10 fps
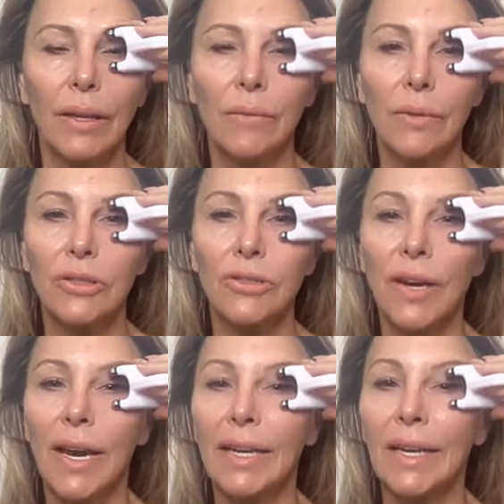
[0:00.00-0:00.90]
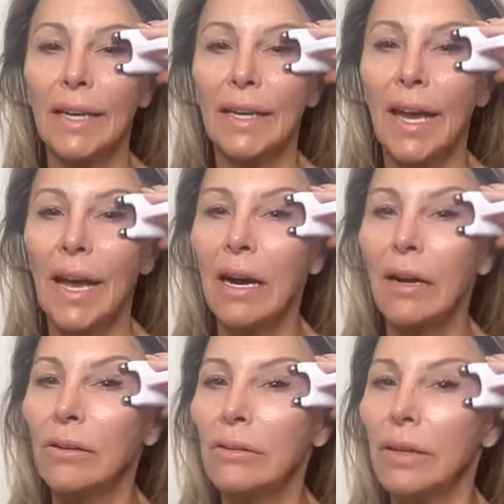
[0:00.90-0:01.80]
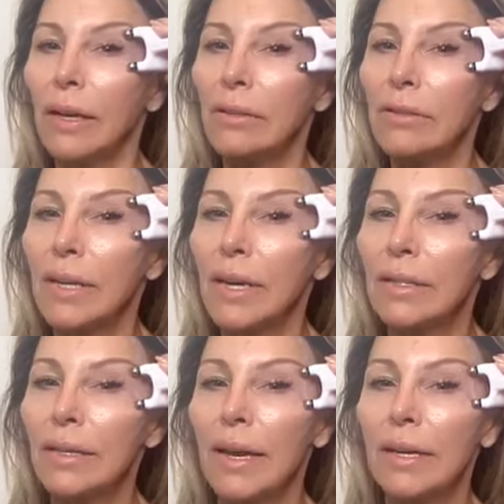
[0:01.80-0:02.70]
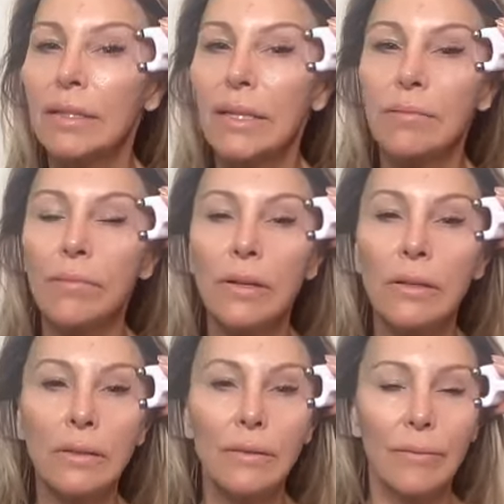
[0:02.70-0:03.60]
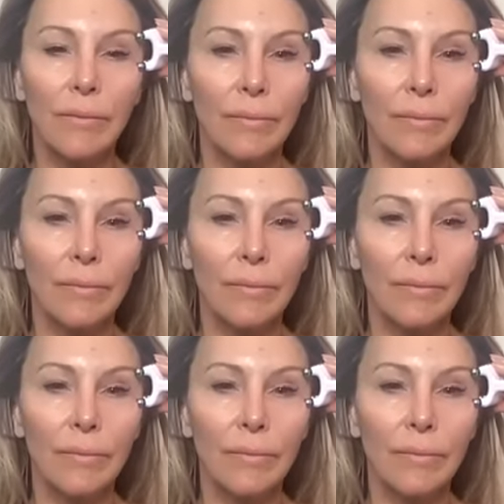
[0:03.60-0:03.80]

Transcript: And we're dragging it outside to that temple.